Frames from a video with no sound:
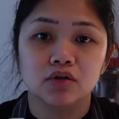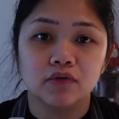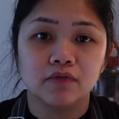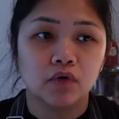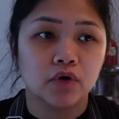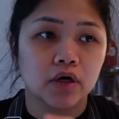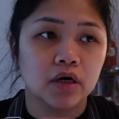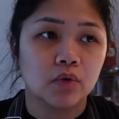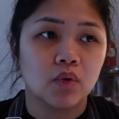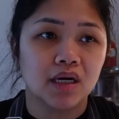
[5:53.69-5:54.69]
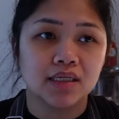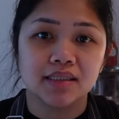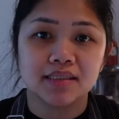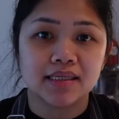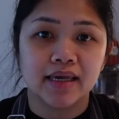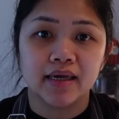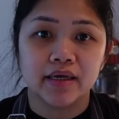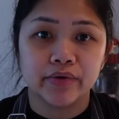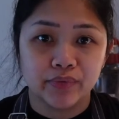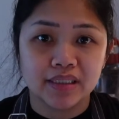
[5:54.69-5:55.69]
for was
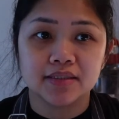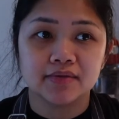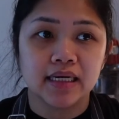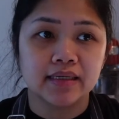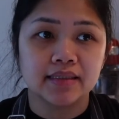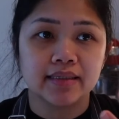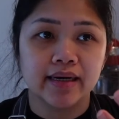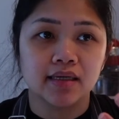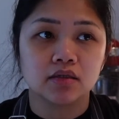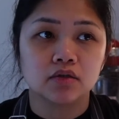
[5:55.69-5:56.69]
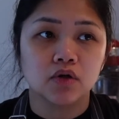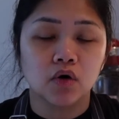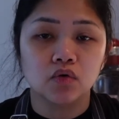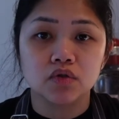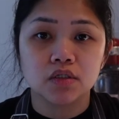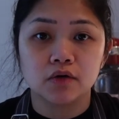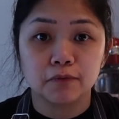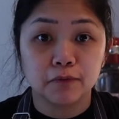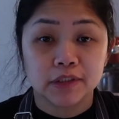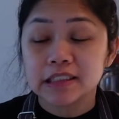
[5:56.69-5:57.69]
a restaurant that could host
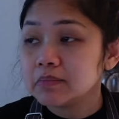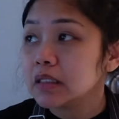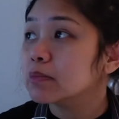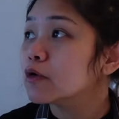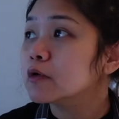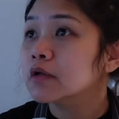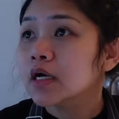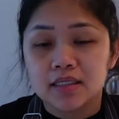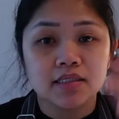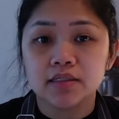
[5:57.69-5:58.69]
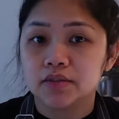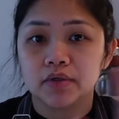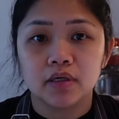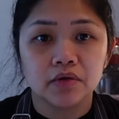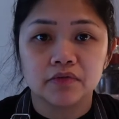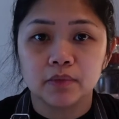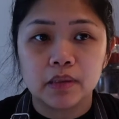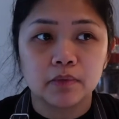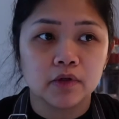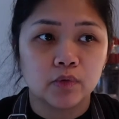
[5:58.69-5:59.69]
14 people. That's the total of the
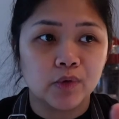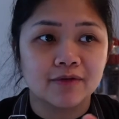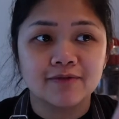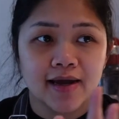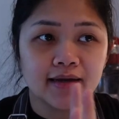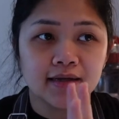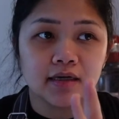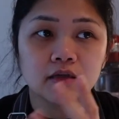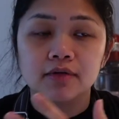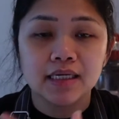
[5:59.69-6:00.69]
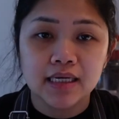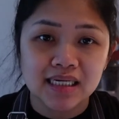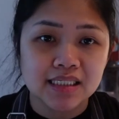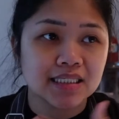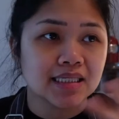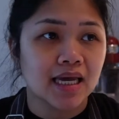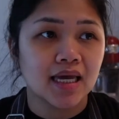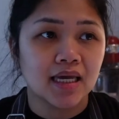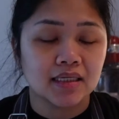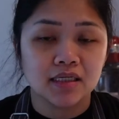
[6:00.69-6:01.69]
people that we invited, including us
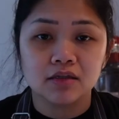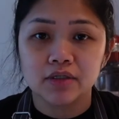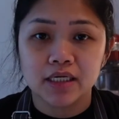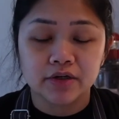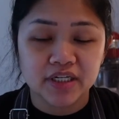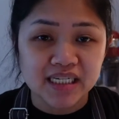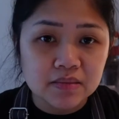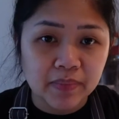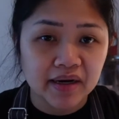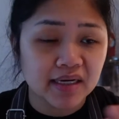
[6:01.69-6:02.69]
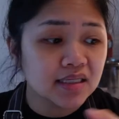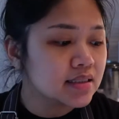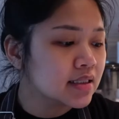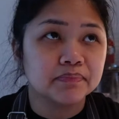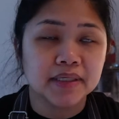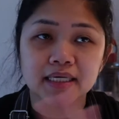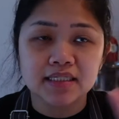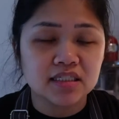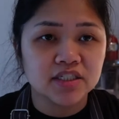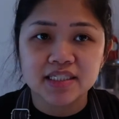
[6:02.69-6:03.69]
and including Chris' parents,
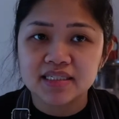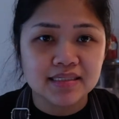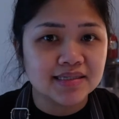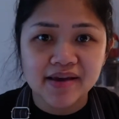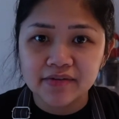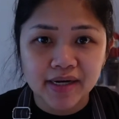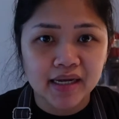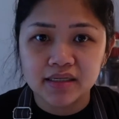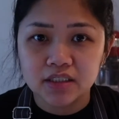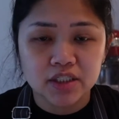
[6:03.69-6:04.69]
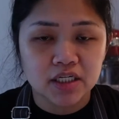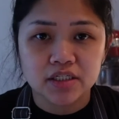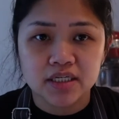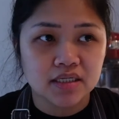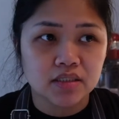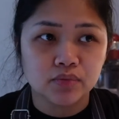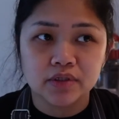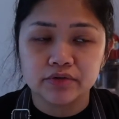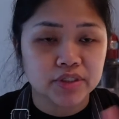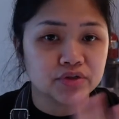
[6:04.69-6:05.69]
because there's this never-ending changes with
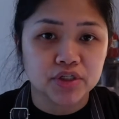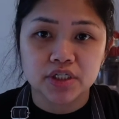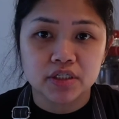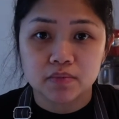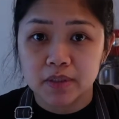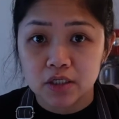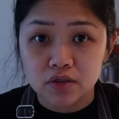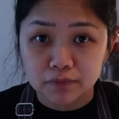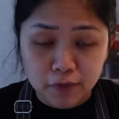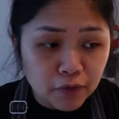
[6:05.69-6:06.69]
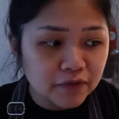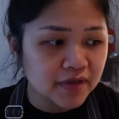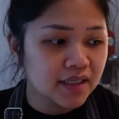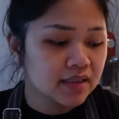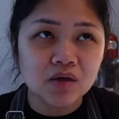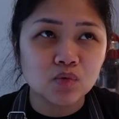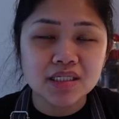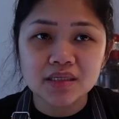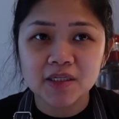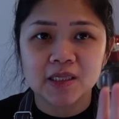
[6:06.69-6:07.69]
the restrictions because of COVID. It was
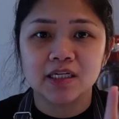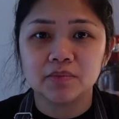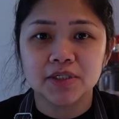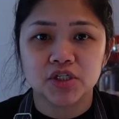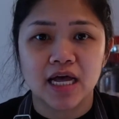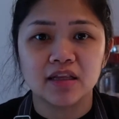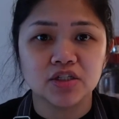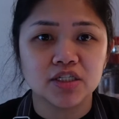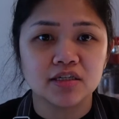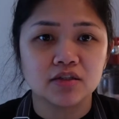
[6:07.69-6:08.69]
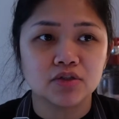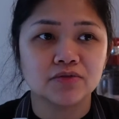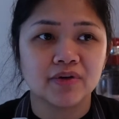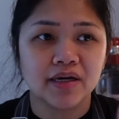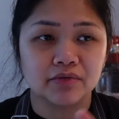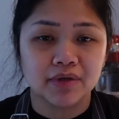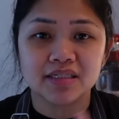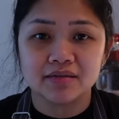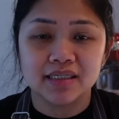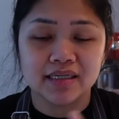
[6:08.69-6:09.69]
a little bit challenging to find a
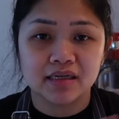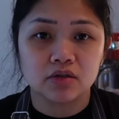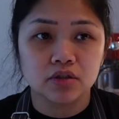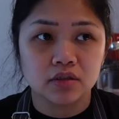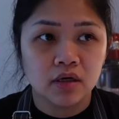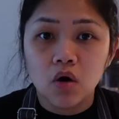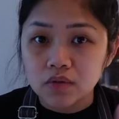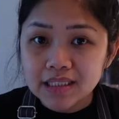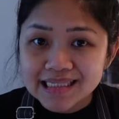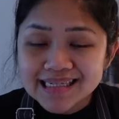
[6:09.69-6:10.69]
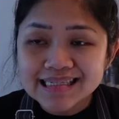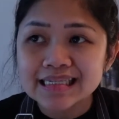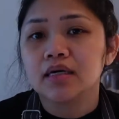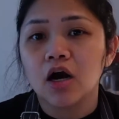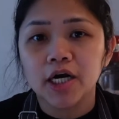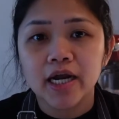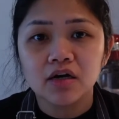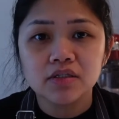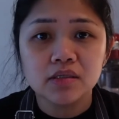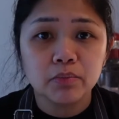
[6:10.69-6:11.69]
restaurant that could host us. Hart
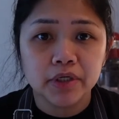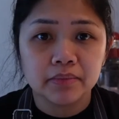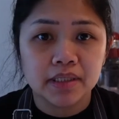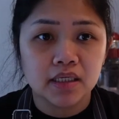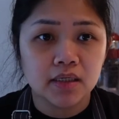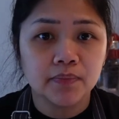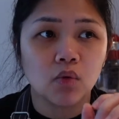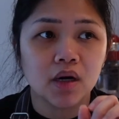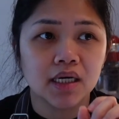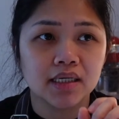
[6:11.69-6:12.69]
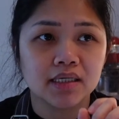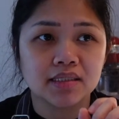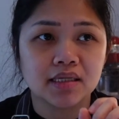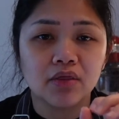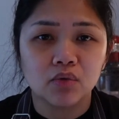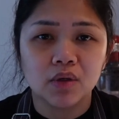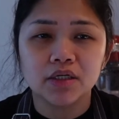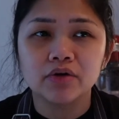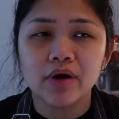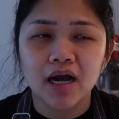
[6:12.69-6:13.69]
House in Burnaby was the one
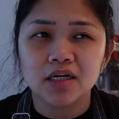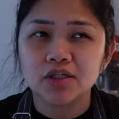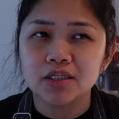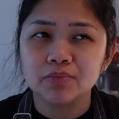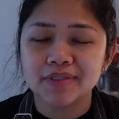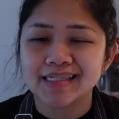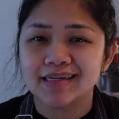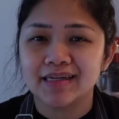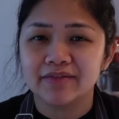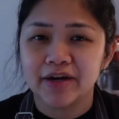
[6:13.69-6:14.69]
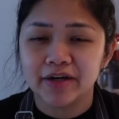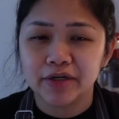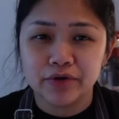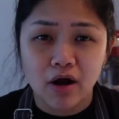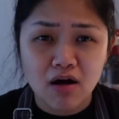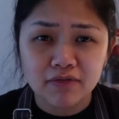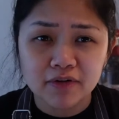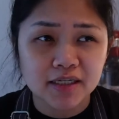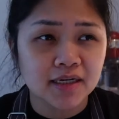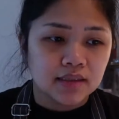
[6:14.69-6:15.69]
who actually presented a very good offer.